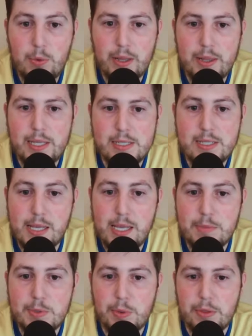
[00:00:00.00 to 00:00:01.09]
one of these
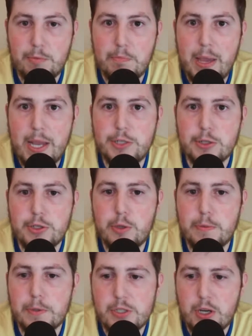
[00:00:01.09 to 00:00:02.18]
teams with major
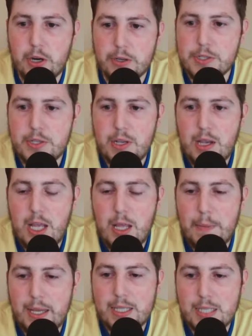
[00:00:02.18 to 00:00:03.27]
superstars,
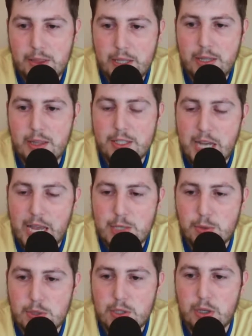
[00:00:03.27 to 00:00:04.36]
because I think the
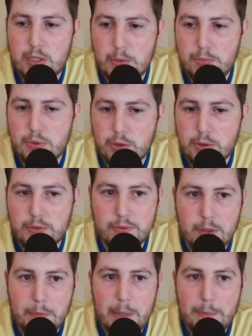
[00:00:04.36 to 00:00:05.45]
Jazz will start to
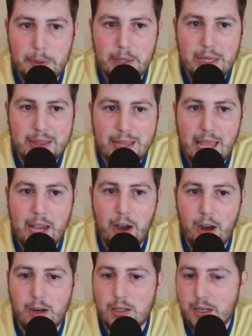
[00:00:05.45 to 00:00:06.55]
prove to people that they
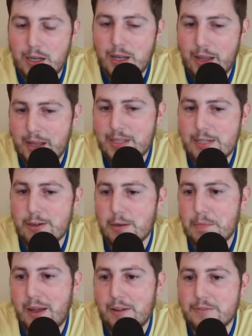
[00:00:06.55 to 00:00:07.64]
are a tier
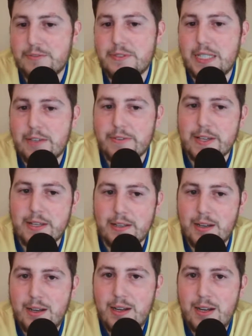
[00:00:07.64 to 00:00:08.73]
above
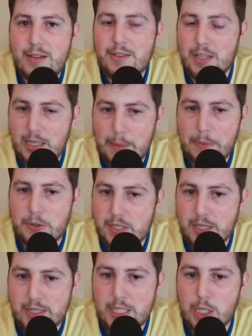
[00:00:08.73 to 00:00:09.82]
even the
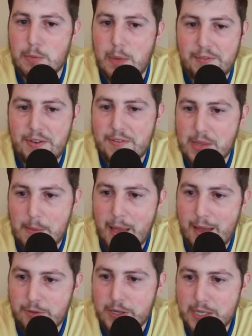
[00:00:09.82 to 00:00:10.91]
Clippers and a tier above even the
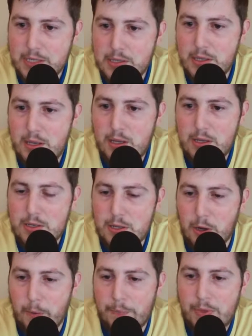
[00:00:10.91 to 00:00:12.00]
Mavericks.
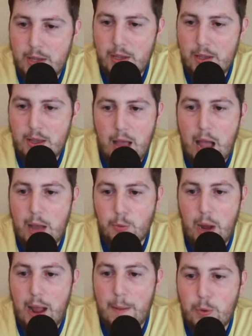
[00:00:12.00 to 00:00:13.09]
So
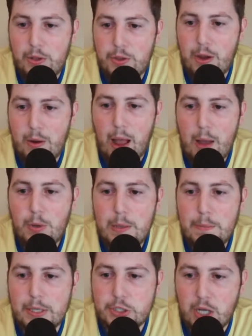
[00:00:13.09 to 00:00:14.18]
I'm with you. I
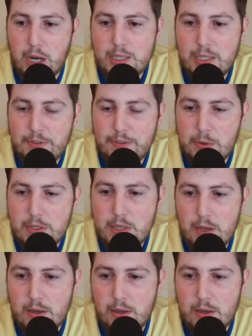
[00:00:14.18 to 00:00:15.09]
wouldn't be shocked if it was